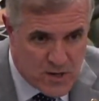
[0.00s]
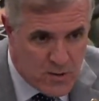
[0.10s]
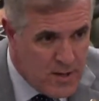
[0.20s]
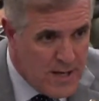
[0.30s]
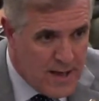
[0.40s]

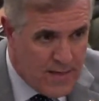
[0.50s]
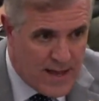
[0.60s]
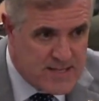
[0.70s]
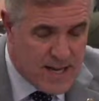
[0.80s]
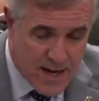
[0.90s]
So
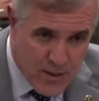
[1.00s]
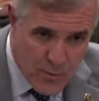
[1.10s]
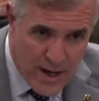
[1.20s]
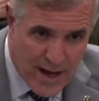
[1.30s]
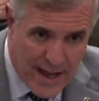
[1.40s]
that's kind of
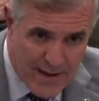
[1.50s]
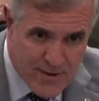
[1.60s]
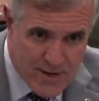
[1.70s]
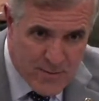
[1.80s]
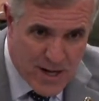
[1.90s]
the way I
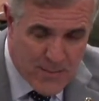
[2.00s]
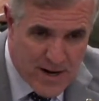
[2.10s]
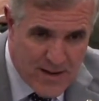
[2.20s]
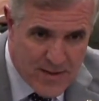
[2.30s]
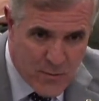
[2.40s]
have it in my
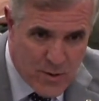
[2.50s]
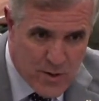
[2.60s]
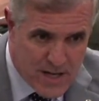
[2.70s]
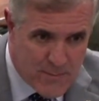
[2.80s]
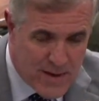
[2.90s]
mind, that we
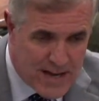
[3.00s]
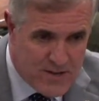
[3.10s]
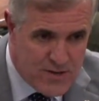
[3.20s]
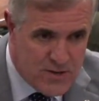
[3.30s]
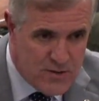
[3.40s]
would come
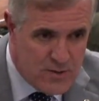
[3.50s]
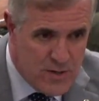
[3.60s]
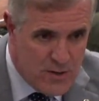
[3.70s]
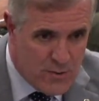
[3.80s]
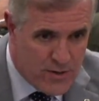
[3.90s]
back to
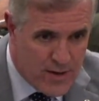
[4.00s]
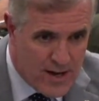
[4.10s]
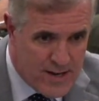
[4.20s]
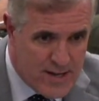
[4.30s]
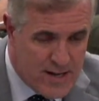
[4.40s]
you with
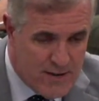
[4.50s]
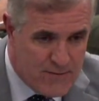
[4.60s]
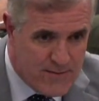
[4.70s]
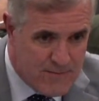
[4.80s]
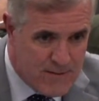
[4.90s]
the idea
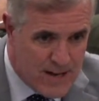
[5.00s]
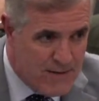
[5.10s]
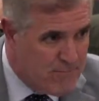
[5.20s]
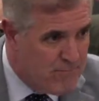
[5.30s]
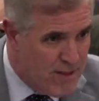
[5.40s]
of
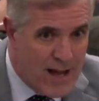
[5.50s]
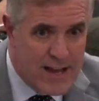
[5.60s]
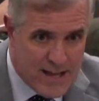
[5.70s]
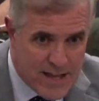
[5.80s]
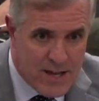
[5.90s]
kind of
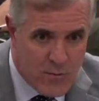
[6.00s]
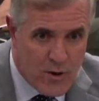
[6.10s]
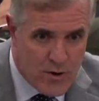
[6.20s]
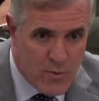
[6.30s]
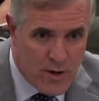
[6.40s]
locking in
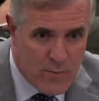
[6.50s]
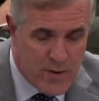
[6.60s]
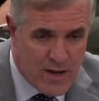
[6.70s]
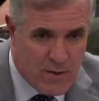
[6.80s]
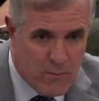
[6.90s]
where you want to
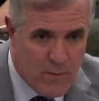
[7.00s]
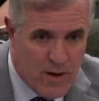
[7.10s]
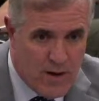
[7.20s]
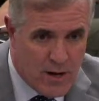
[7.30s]
be on